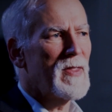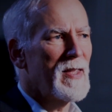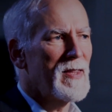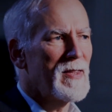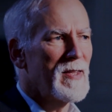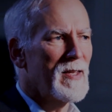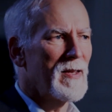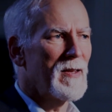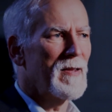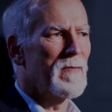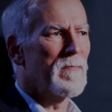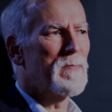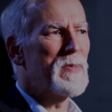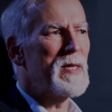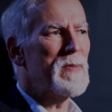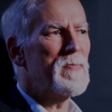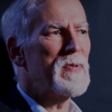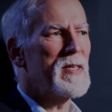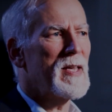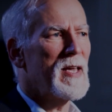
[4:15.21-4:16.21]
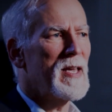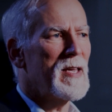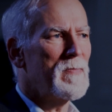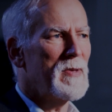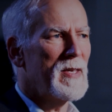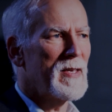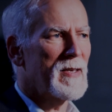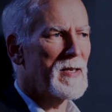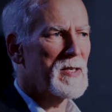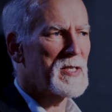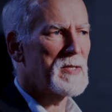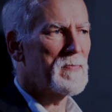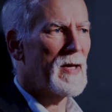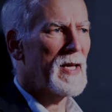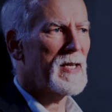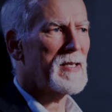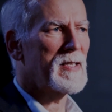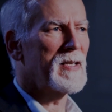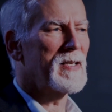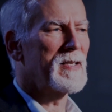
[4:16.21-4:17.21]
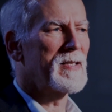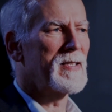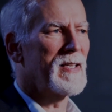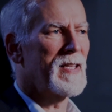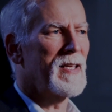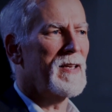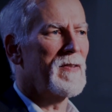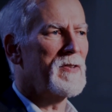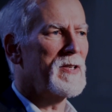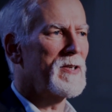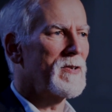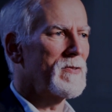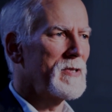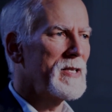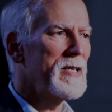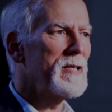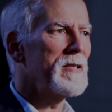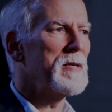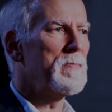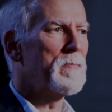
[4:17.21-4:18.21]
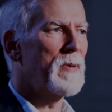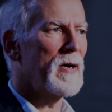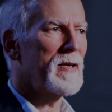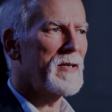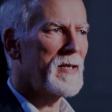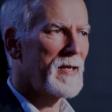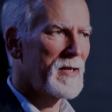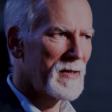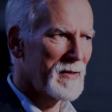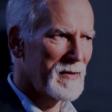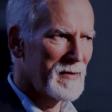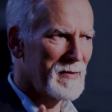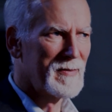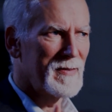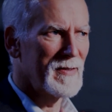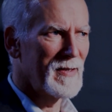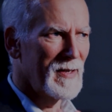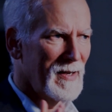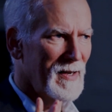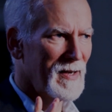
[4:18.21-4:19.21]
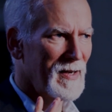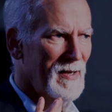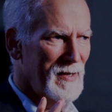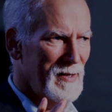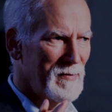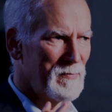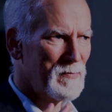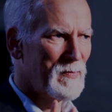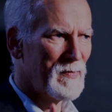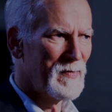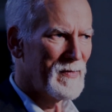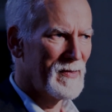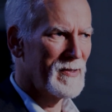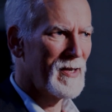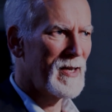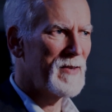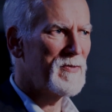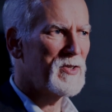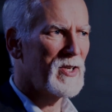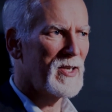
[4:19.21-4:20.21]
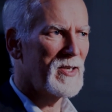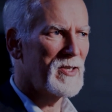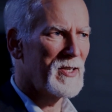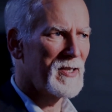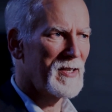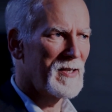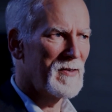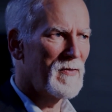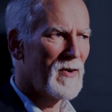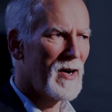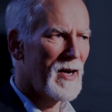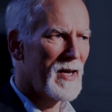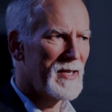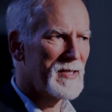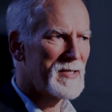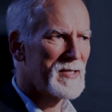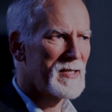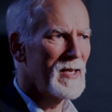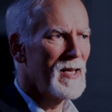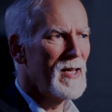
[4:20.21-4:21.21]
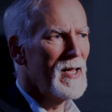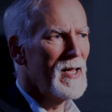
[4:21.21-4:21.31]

than the PPA being expected to give, you know, legally binding uh, and life-changing advice,